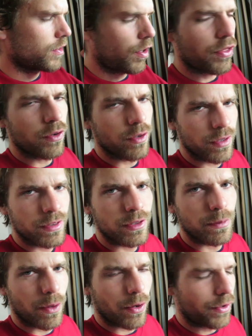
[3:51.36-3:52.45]
Although,
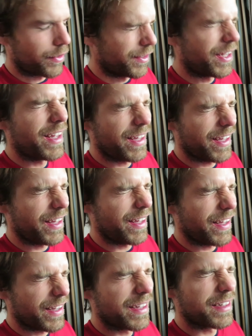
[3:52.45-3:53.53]
tomorrow.
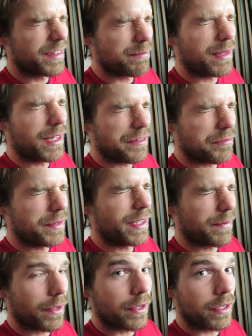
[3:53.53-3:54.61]
Believe me,
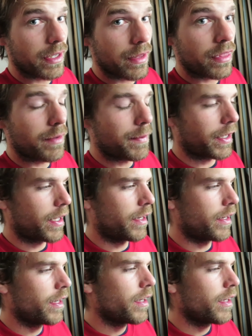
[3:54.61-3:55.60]
I'm gonna need them again.